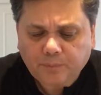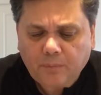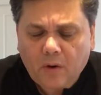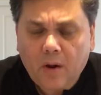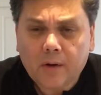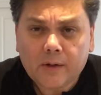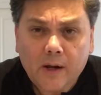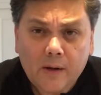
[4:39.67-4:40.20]

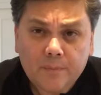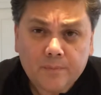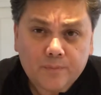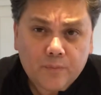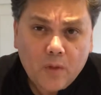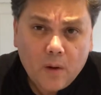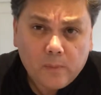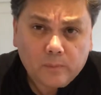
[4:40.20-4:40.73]
I
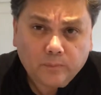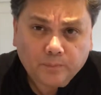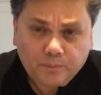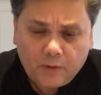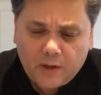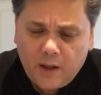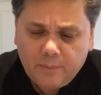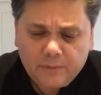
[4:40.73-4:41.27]

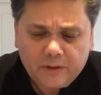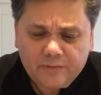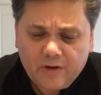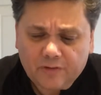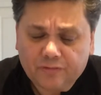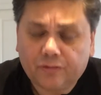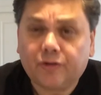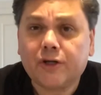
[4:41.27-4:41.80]
can't believe
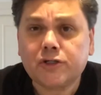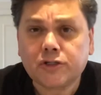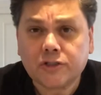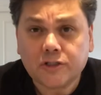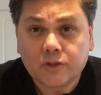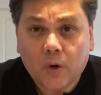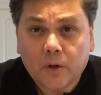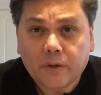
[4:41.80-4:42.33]
how fresh
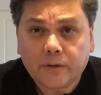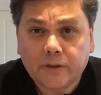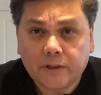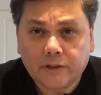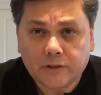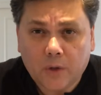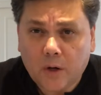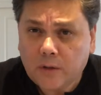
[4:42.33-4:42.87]
this okra
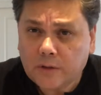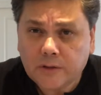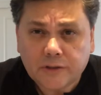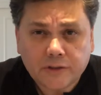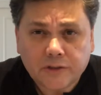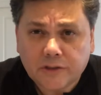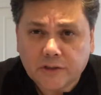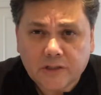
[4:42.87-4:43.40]
is. Okra
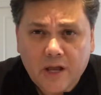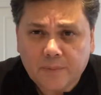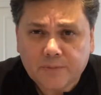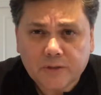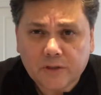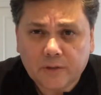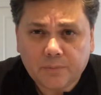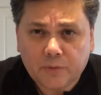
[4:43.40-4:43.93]
is just
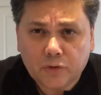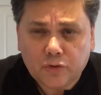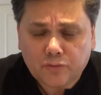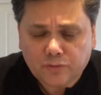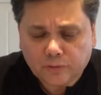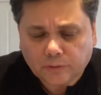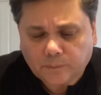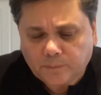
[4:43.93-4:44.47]
absolutely
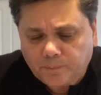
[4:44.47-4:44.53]
beautiful.